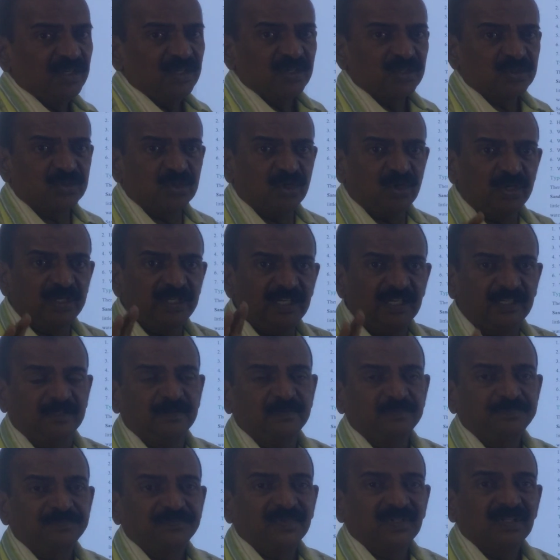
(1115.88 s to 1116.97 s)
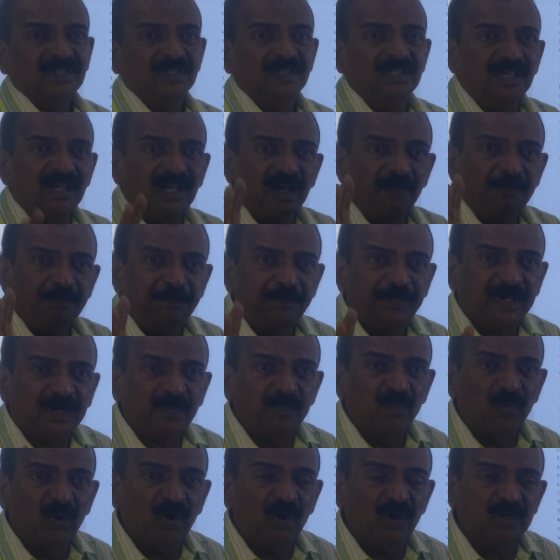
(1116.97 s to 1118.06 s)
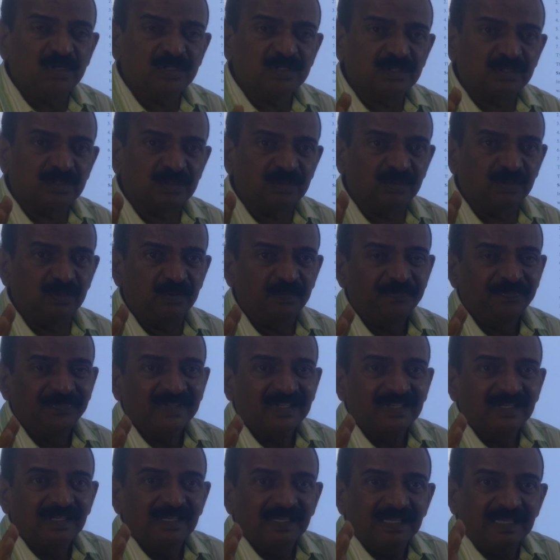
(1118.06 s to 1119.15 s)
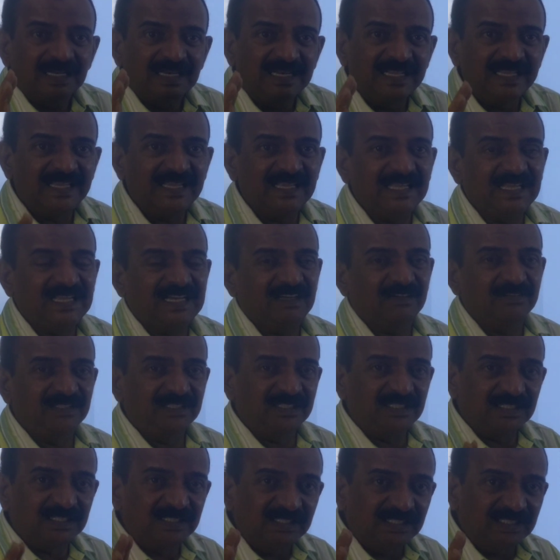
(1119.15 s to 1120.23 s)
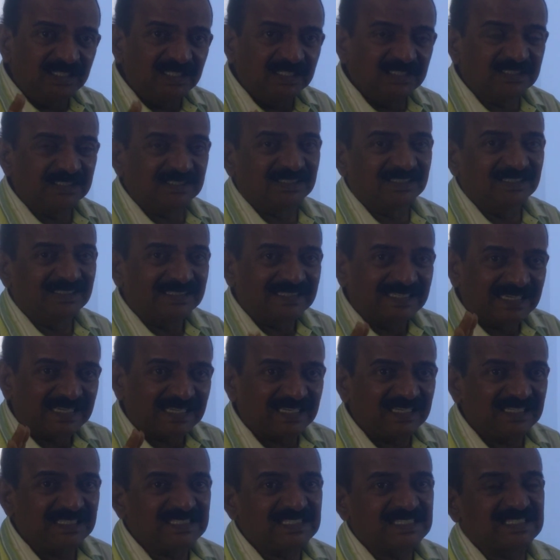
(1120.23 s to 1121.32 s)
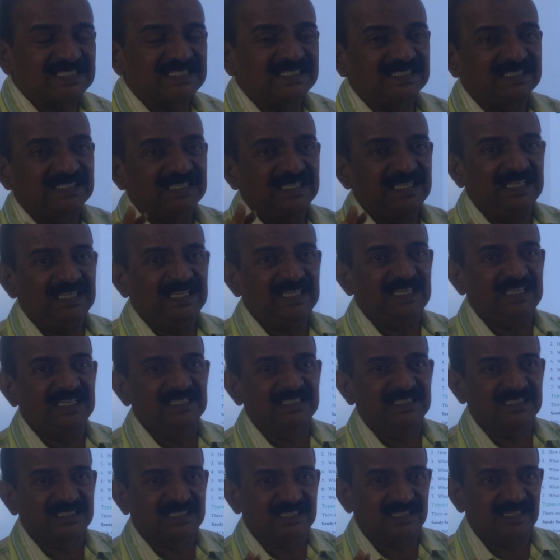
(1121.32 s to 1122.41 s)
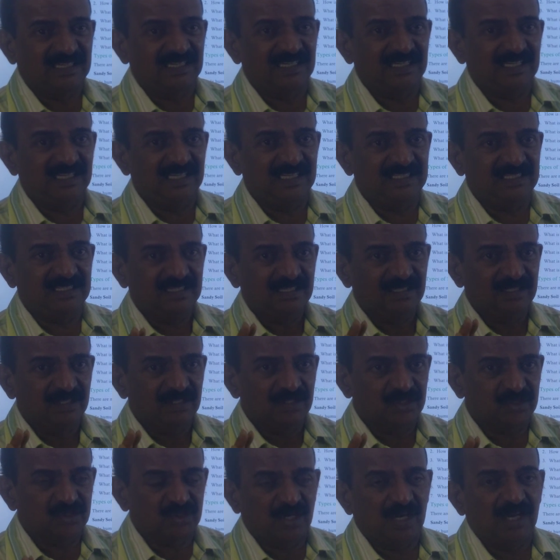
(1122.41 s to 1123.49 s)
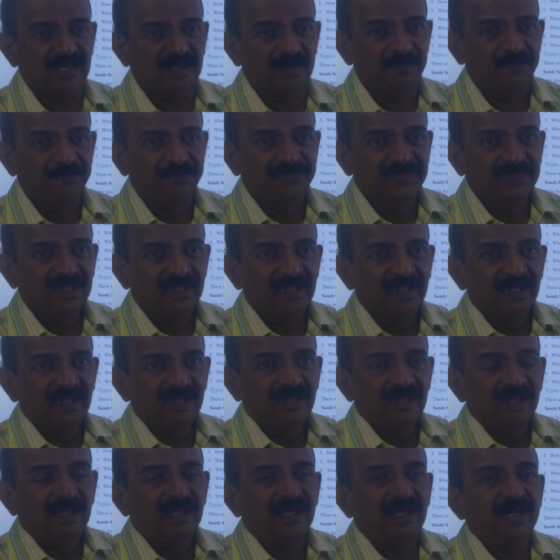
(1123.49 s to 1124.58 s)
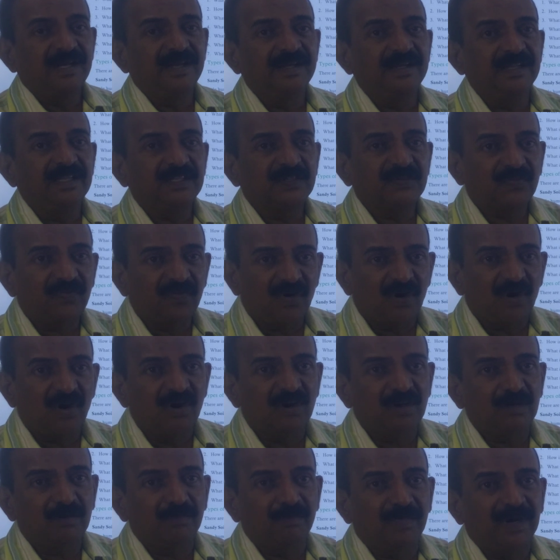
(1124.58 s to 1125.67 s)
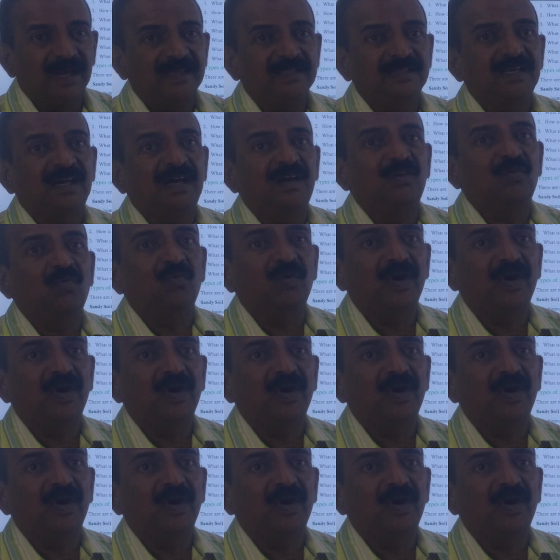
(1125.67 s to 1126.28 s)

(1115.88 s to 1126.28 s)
So here the uppermost layer of the earth crust is called as soil, and it is formed by the